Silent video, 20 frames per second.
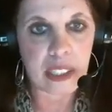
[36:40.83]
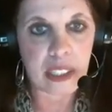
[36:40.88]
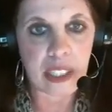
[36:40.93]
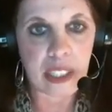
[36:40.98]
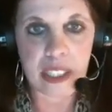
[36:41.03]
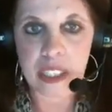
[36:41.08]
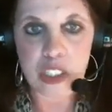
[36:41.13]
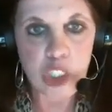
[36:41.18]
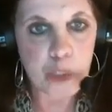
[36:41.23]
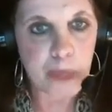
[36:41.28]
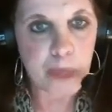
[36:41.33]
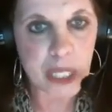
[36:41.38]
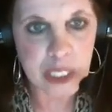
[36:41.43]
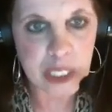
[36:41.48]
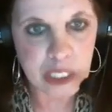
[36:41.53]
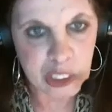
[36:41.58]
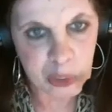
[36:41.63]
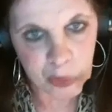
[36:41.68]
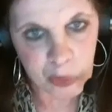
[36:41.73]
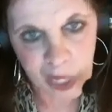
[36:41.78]
And then she
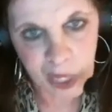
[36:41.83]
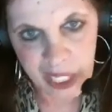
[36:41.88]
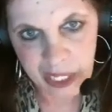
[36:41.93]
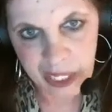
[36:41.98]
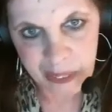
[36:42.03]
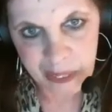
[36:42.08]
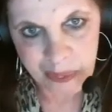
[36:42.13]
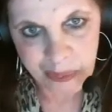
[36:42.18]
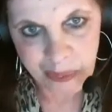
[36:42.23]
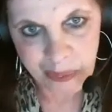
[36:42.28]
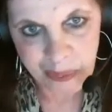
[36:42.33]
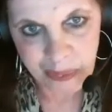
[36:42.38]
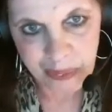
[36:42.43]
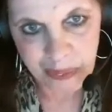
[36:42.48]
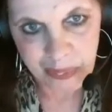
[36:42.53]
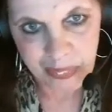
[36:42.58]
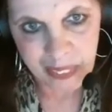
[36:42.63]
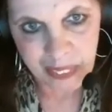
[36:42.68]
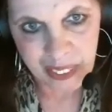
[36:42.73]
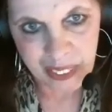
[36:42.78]
passed away.
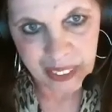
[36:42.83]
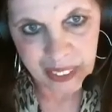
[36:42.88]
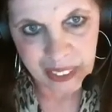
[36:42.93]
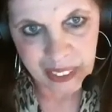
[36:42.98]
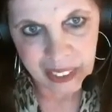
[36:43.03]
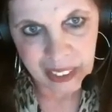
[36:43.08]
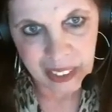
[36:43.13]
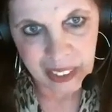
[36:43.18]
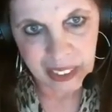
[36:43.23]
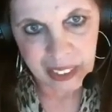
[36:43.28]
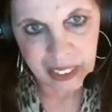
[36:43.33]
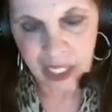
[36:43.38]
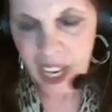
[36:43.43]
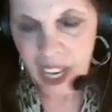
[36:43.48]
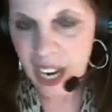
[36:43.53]
Then